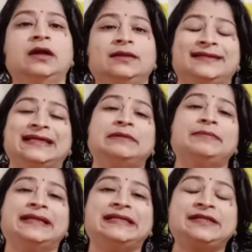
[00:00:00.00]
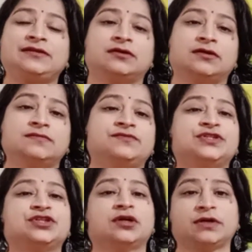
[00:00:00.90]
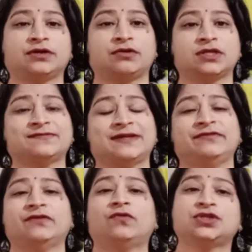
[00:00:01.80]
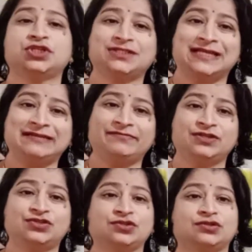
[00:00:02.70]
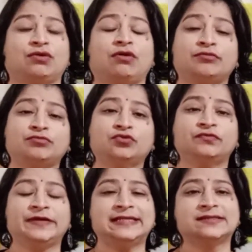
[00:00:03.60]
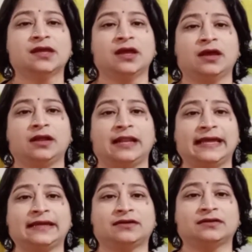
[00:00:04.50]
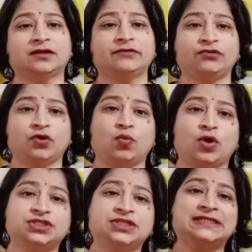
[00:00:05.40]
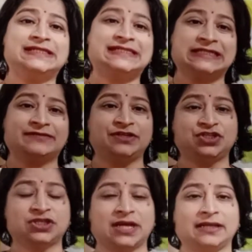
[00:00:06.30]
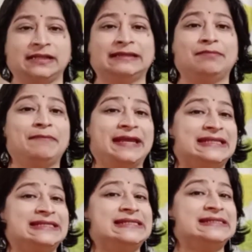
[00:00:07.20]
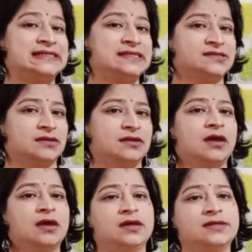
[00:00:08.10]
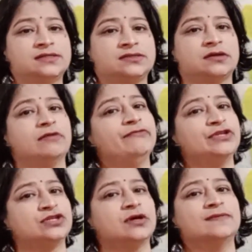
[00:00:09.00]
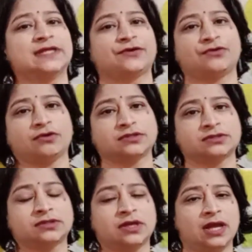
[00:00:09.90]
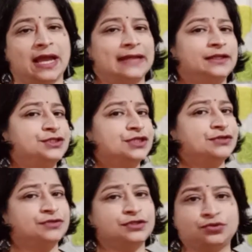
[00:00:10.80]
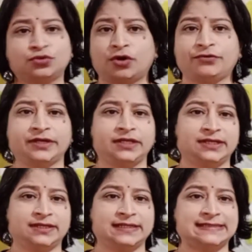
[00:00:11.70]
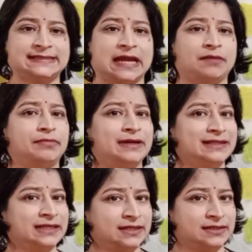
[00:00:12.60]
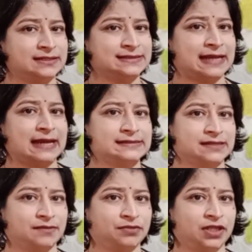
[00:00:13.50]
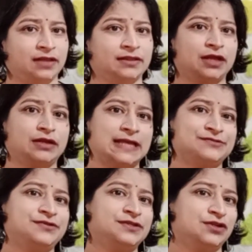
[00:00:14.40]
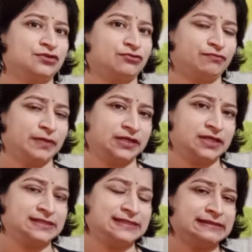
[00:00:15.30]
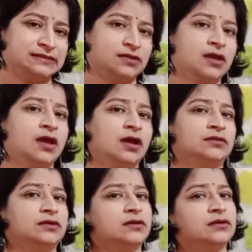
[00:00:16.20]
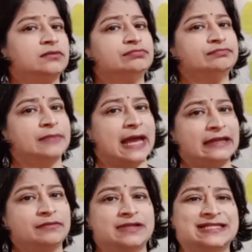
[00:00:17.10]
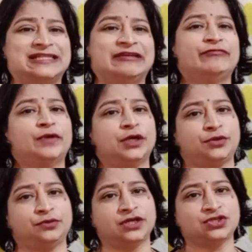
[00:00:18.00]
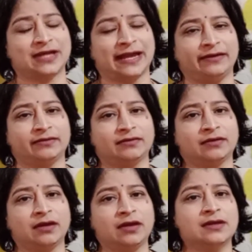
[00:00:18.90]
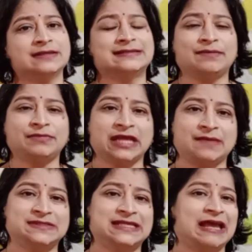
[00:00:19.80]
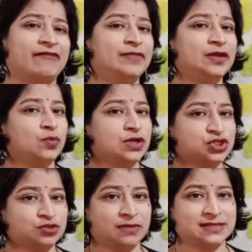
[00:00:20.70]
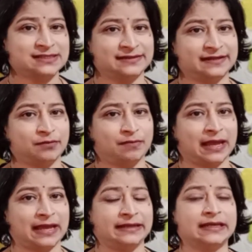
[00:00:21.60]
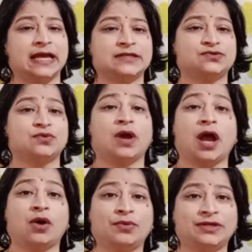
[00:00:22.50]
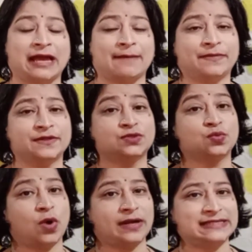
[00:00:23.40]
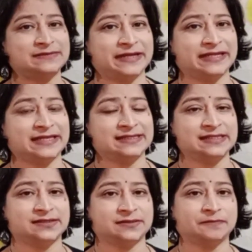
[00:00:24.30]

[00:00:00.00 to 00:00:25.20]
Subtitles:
There are many terms which come across when we are watching television or movies. Like if you're watching Discovery Channel, the mating season is a term which comes across. And the children do not really understand, but they understand something that as a result of mating season, the animals give birth to their child. Sometimes they have big question marks in their mind as to how it happens, what is mating season.